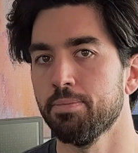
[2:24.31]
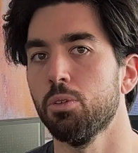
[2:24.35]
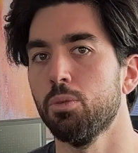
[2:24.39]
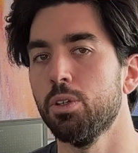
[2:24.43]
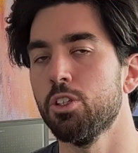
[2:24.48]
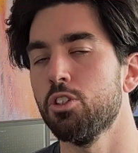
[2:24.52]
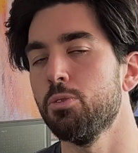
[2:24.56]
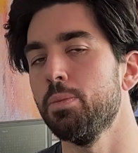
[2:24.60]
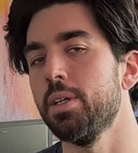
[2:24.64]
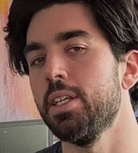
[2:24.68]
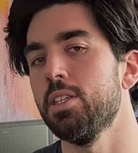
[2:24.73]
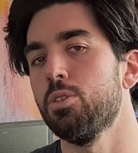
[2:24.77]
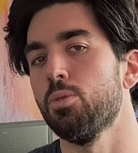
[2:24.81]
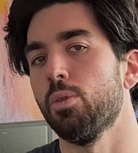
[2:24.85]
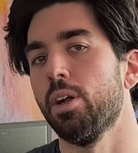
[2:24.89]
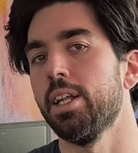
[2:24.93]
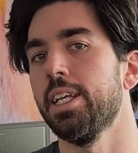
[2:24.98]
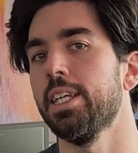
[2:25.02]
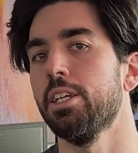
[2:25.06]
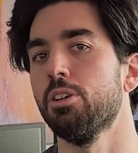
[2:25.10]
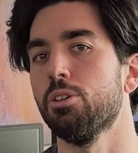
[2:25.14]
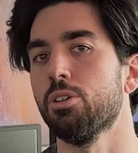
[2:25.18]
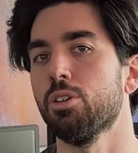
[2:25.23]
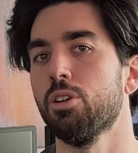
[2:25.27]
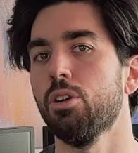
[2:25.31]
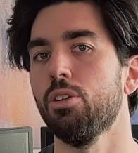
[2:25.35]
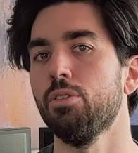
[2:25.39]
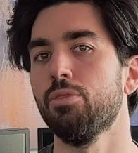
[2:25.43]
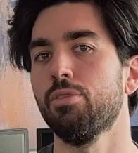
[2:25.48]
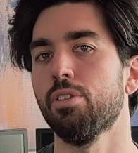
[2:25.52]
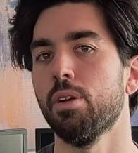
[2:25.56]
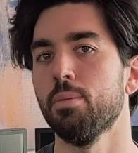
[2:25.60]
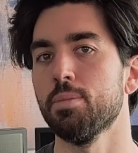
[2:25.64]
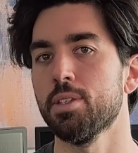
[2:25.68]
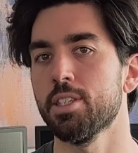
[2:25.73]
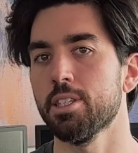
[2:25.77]
which means running your code
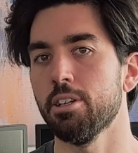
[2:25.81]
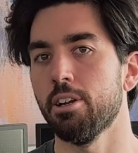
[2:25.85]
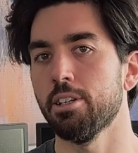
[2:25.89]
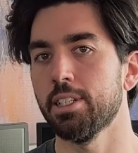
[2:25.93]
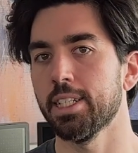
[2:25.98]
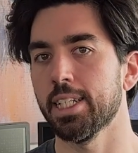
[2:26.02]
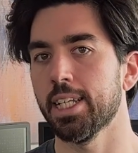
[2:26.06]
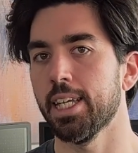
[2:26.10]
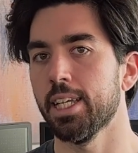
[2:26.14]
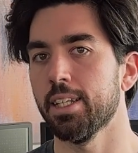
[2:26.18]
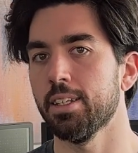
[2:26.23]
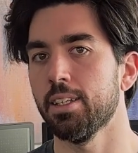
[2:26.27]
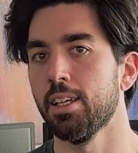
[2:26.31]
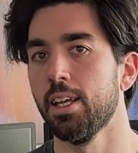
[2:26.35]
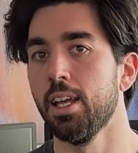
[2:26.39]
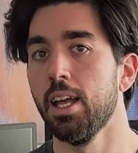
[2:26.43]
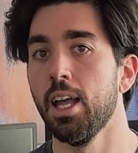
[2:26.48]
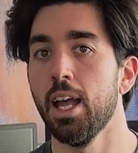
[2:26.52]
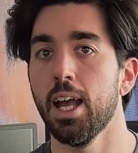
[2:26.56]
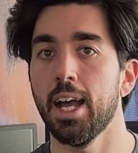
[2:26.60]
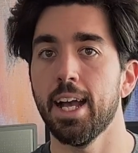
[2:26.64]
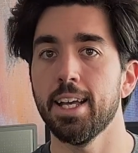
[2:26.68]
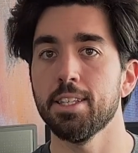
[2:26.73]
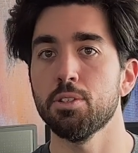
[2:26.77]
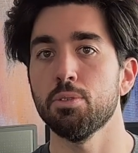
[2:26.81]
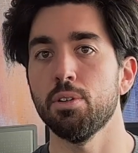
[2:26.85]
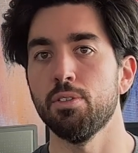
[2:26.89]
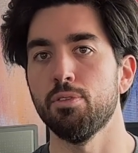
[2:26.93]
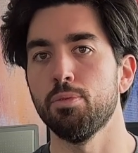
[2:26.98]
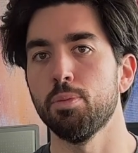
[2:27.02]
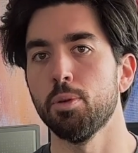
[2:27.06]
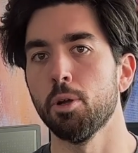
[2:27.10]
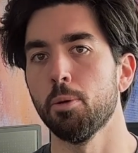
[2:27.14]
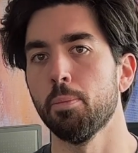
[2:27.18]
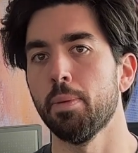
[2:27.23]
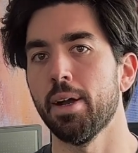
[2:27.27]
from start again, as
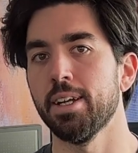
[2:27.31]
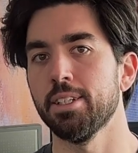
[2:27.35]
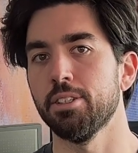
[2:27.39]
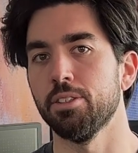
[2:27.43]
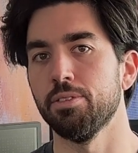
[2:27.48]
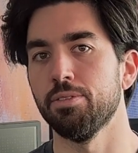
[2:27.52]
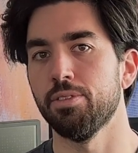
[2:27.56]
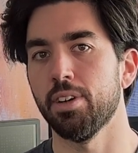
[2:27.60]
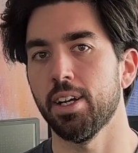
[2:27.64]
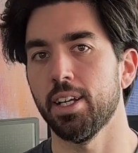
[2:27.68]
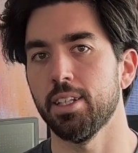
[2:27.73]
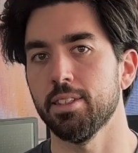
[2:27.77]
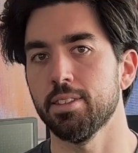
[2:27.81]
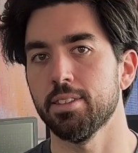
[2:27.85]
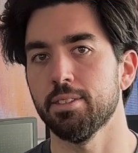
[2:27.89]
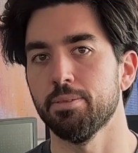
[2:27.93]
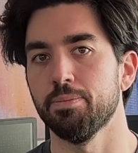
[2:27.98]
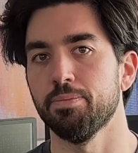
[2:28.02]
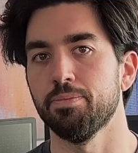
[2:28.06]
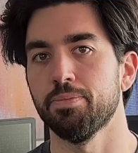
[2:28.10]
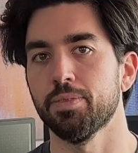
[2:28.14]
with pure Python files.